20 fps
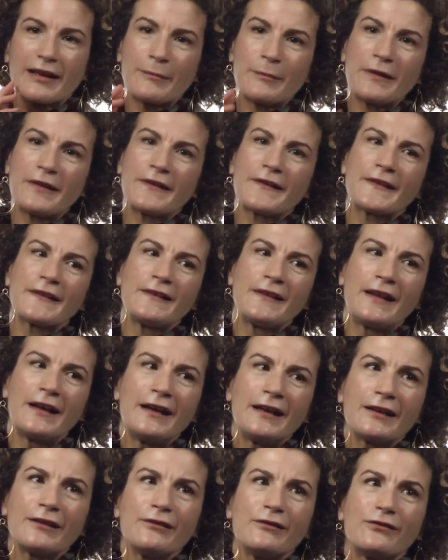I mean, there's a
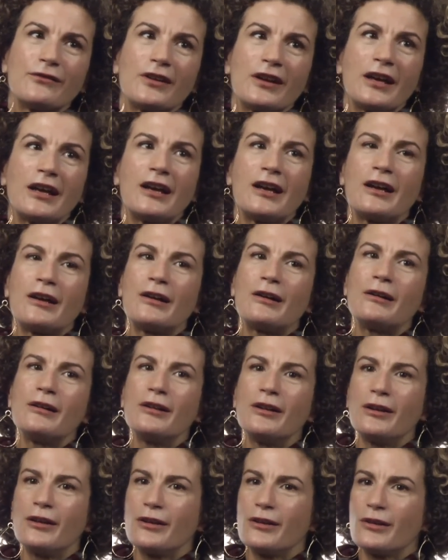lot of uh,
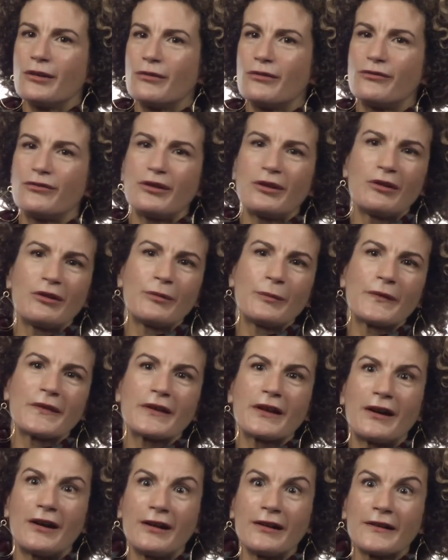you know film
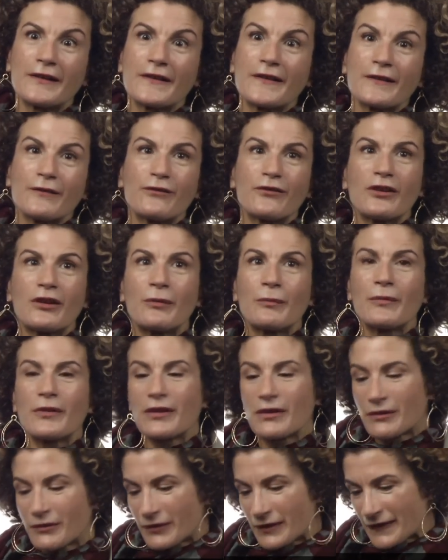scholars and film
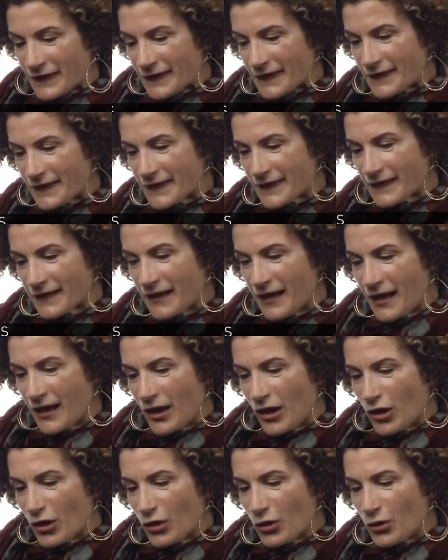theorists
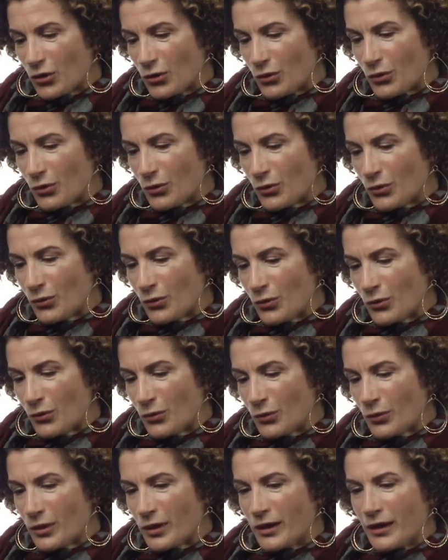
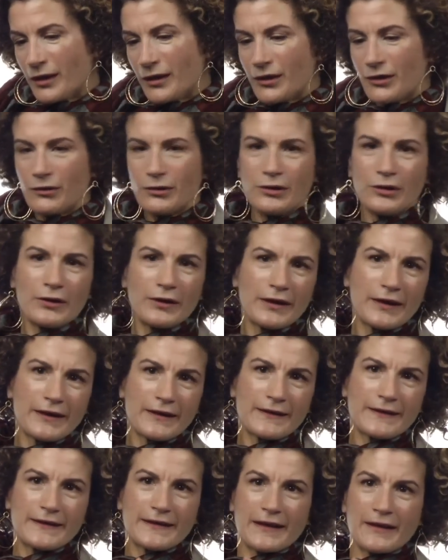who who look
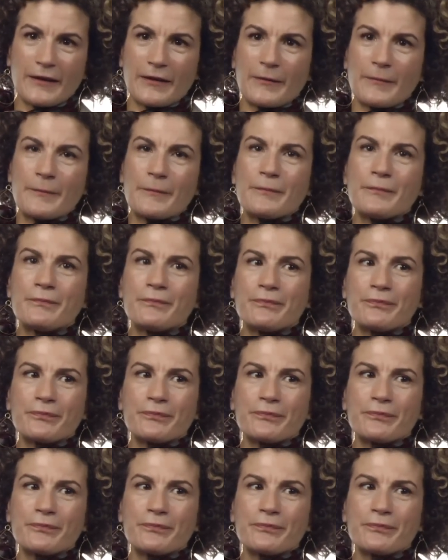at um,